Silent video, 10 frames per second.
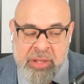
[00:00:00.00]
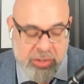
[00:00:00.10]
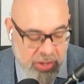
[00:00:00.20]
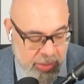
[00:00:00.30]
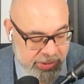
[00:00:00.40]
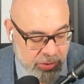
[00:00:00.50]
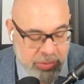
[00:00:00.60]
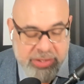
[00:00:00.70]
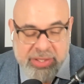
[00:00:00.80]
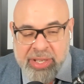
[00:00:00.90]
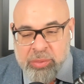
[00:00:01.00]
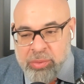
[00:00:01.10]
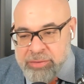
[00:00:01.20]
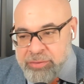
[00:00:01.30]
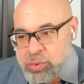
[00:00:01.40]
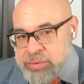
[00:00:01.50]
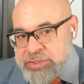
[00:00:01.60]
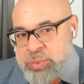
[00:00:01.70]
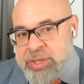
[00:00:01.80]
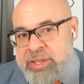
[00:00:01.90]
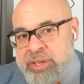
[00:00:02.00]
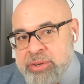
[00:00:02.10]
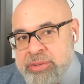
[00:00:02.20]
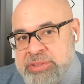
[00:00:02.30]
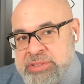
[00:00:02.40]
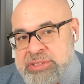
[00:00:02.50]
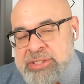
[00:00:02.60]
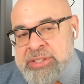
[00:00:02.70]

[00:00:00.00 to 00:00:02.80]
I've been doing diet work for over 20 years.